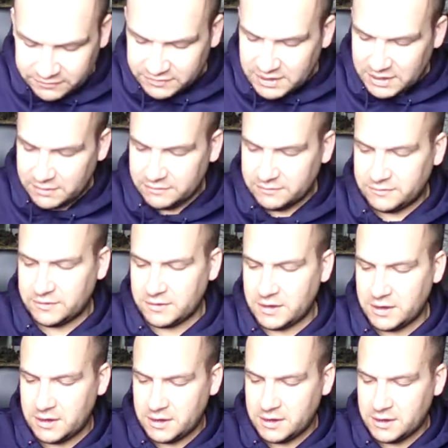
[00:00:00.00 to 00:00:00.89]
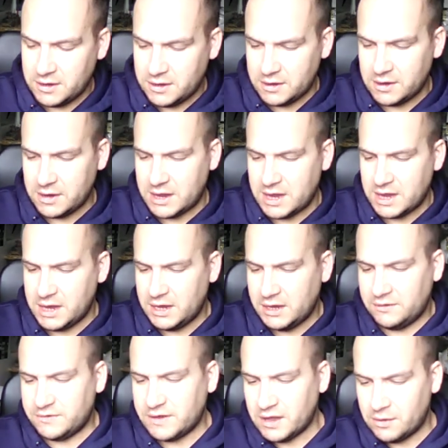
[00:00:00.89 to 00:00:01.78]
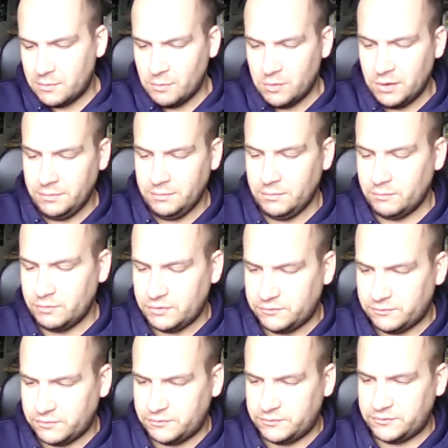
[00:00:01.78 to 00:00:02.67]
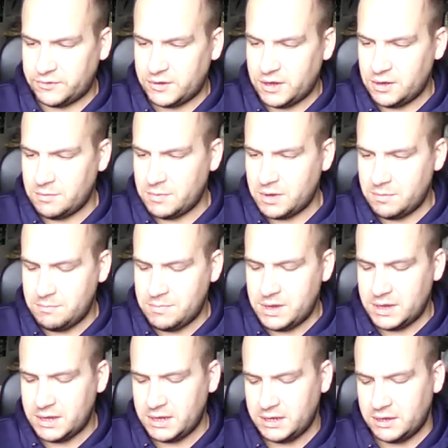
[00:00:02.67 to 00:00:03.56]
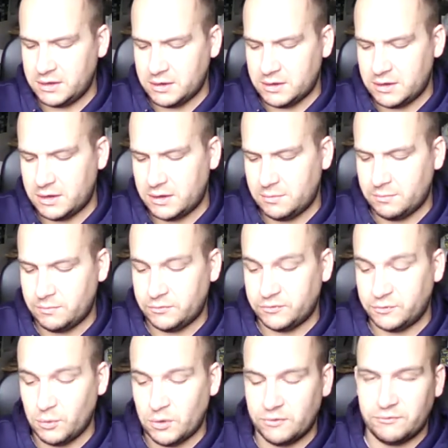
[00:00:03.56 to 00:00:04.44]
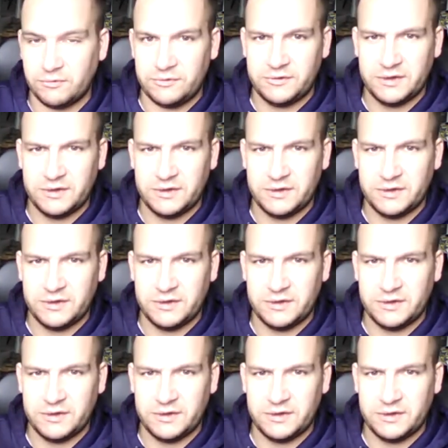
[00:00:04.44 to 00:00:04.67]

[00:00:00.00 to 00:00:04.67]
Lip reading: sent a second one, which was a mini Squadron